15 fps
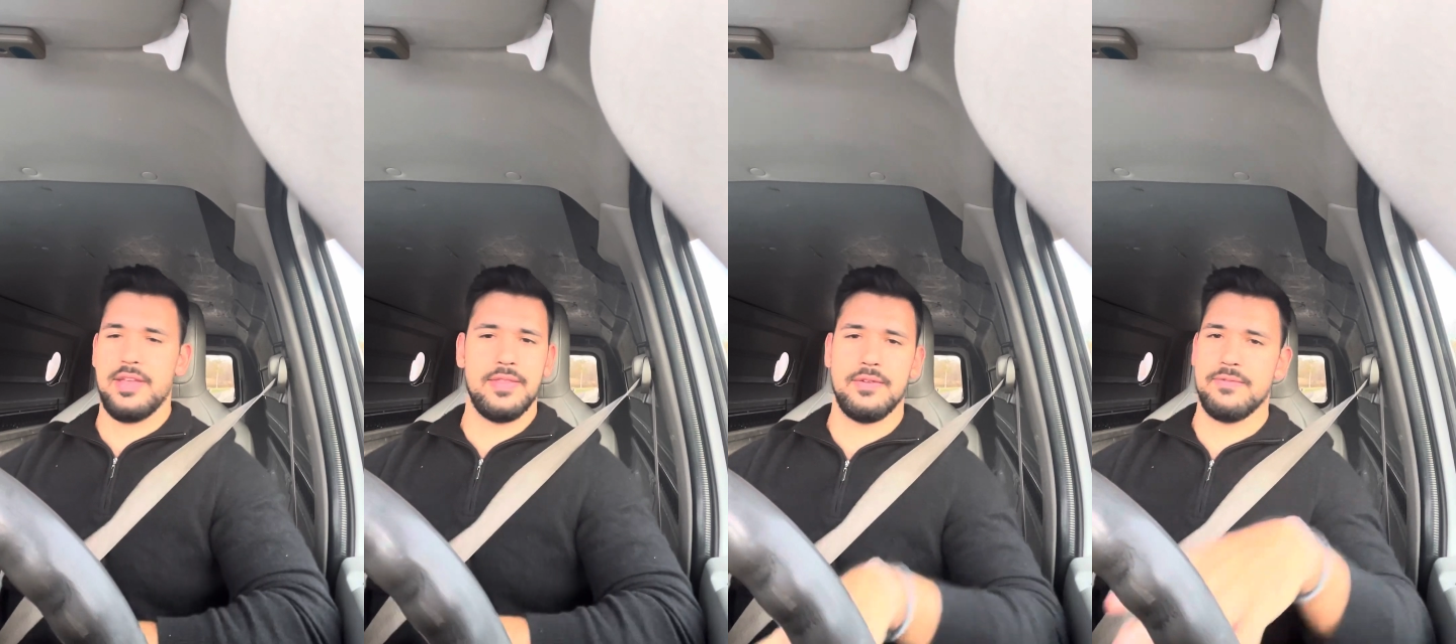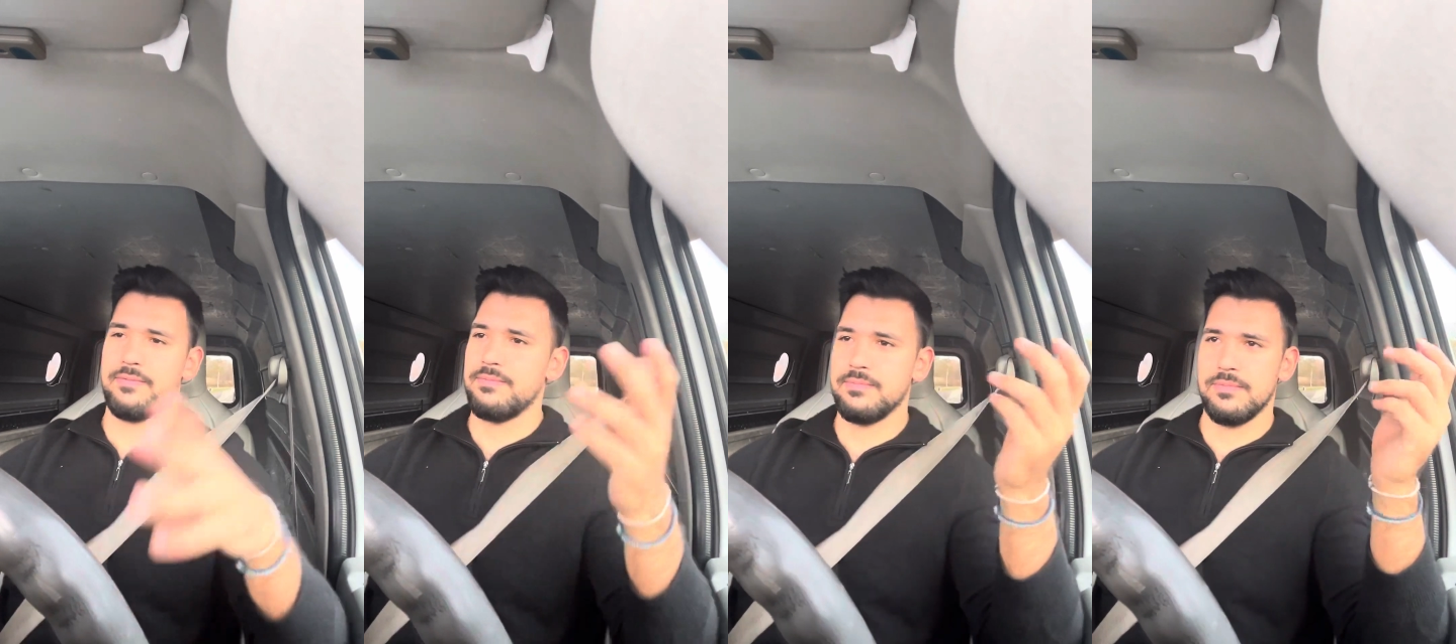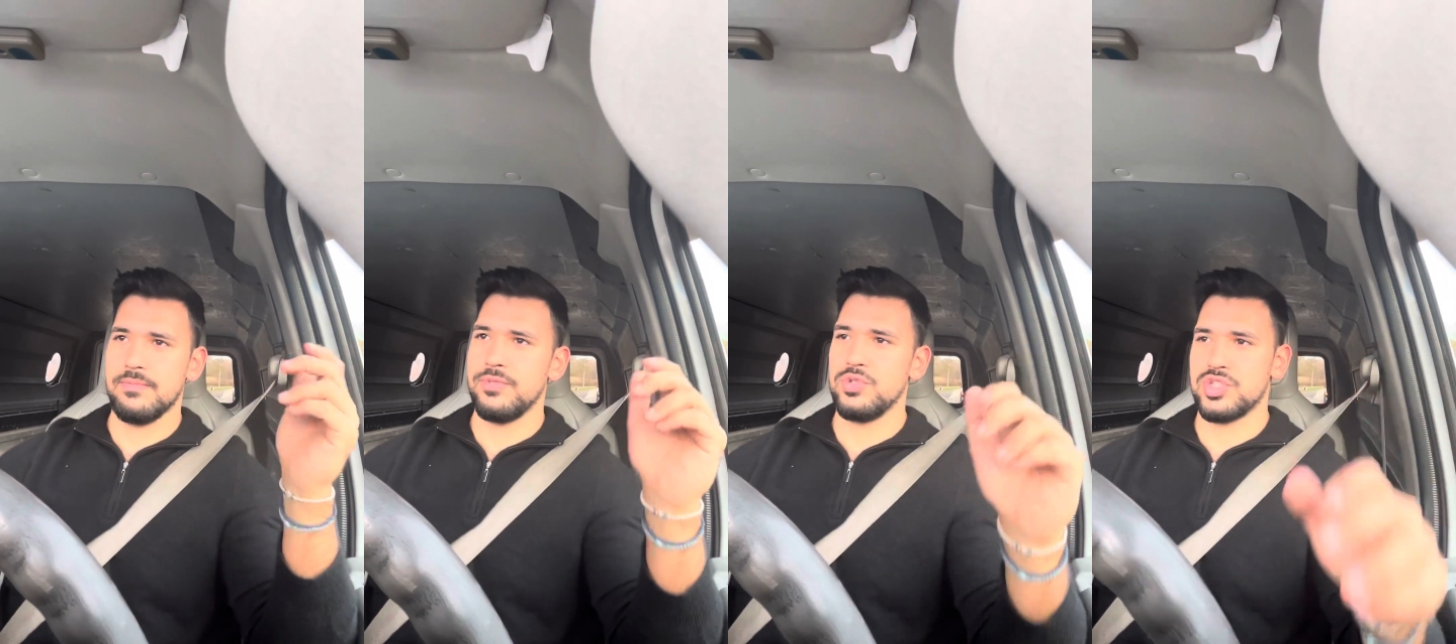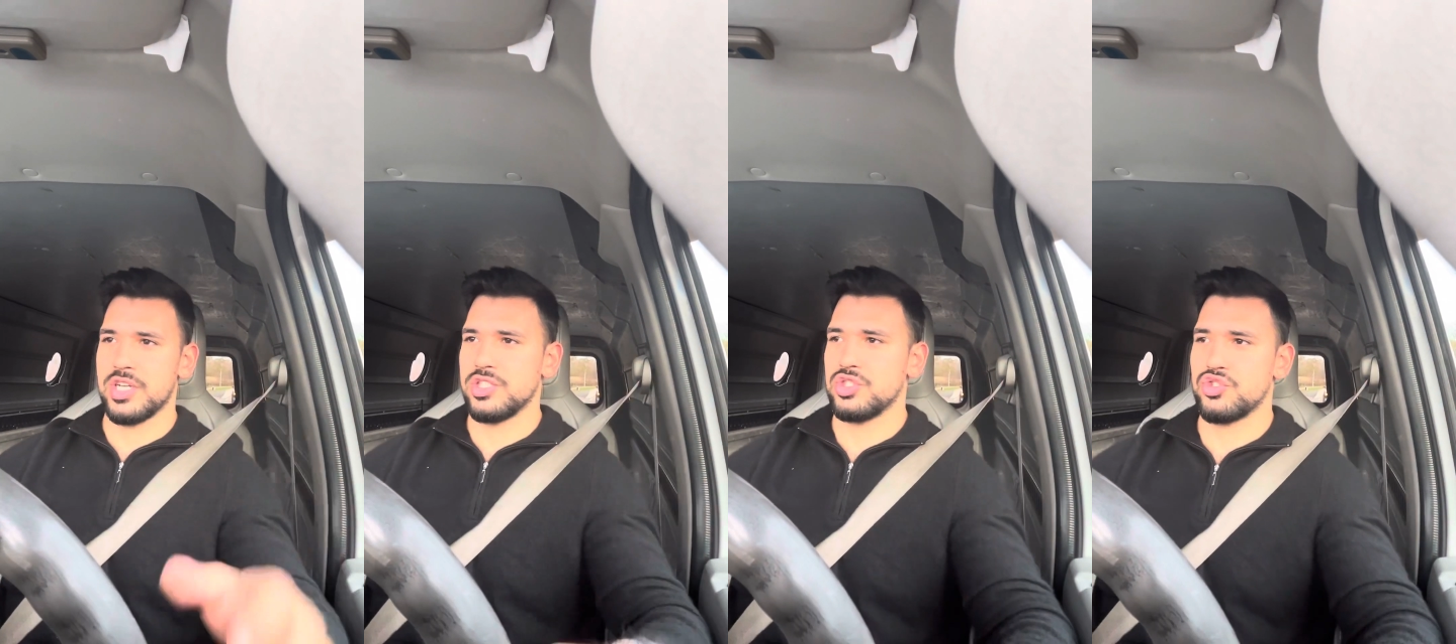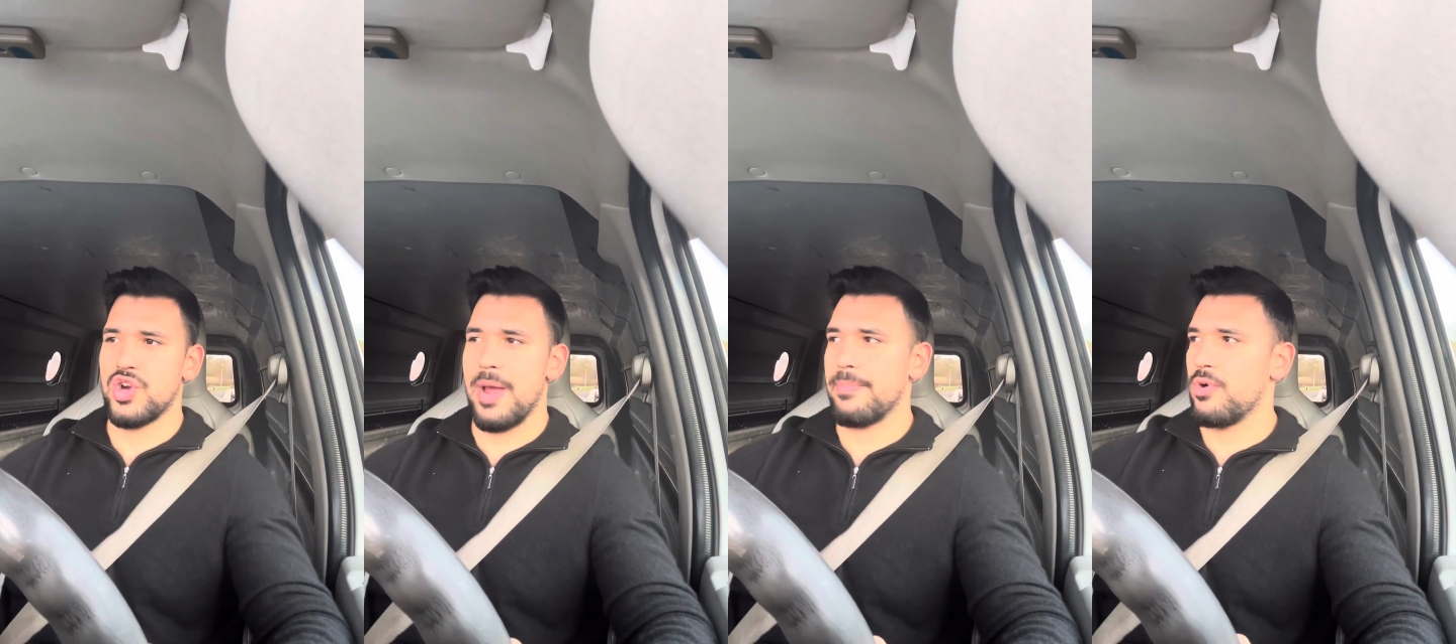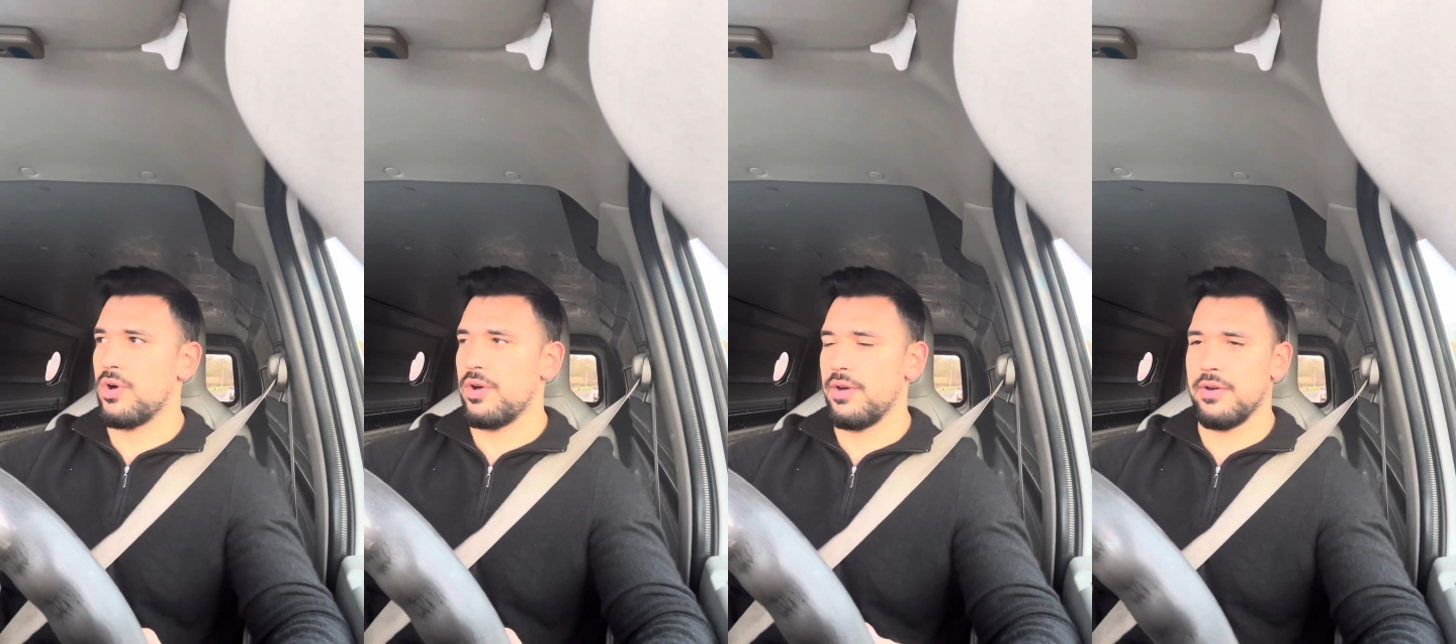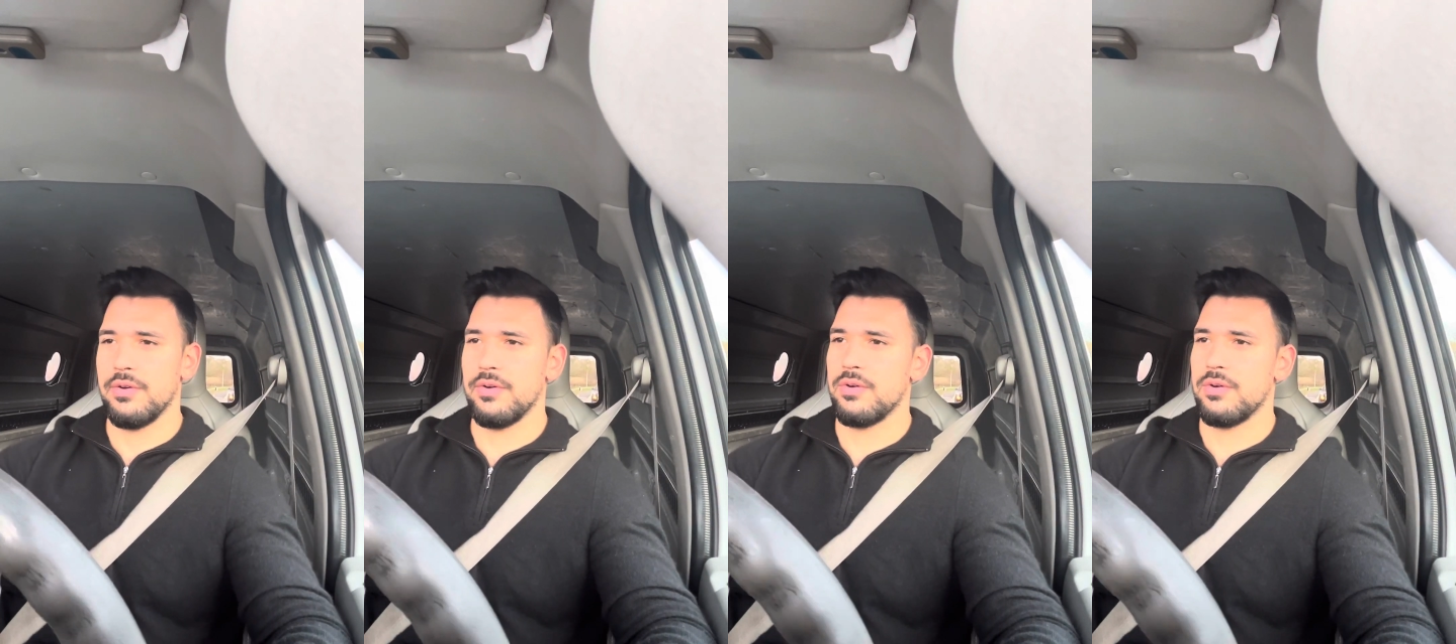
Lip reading: And then use it as a trap card,